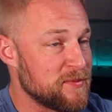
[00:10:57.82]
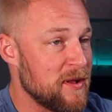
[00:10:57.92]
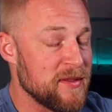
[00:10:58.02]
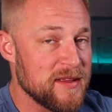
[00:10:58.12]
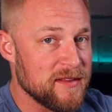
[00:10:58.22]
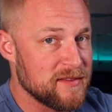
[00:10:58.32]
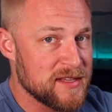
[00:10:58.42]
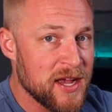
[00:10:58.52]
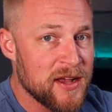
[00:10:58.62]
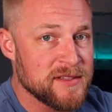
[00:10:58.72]
probably
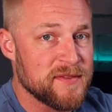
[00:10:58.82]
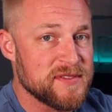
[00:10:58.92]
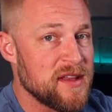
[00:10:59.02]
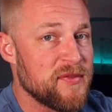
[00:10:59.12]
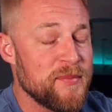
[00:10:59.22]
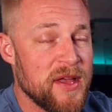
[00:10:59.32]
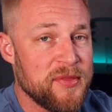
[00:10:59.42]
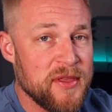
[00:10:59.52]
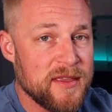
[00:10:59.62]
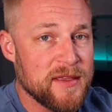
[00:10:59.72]
tons of stuff I'm
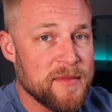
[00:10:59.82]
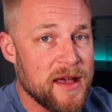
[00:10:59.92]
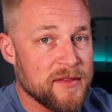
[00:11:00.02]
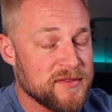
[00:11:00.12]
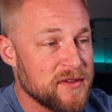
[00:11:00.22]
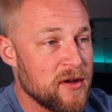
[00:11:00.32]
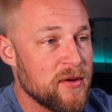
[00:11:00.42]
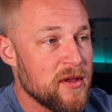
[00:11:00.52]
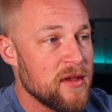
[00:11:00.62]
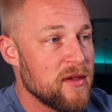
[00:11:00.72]
not thinking about.
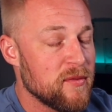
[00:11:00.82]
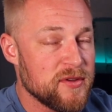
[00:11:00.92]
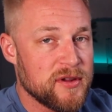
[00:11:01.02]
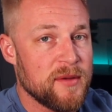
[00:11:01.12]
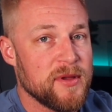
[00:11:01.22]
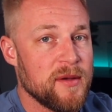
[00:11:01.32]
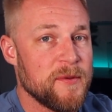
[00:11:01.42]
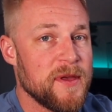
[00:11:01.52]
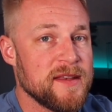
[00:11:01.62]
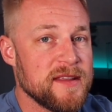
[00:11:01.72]
So when you're coming up
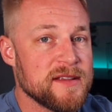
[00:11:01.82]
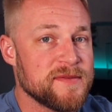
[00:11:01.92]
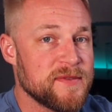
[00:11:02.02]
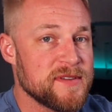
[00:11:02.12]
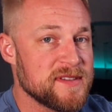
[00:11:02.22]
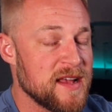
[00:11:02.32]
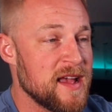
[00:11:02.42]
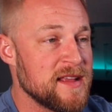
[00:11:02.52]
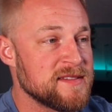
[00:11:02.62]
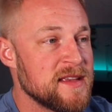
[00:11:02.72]
with ideas for
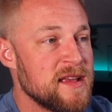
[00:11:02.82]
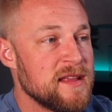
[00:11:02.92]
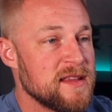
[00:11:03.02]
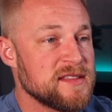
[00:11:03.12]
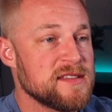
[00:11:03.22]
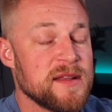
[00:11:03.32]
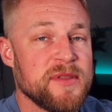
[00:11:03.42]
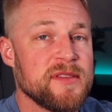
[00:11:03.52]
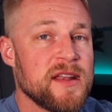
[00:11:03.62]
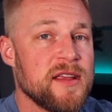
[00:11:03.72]
designs, this is
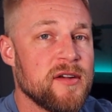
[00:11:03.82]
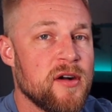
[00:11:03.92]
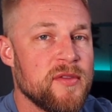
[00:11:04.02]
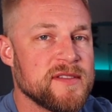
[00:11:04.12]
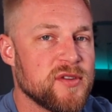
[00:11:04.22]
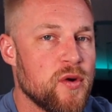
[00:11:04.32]
something that I call that's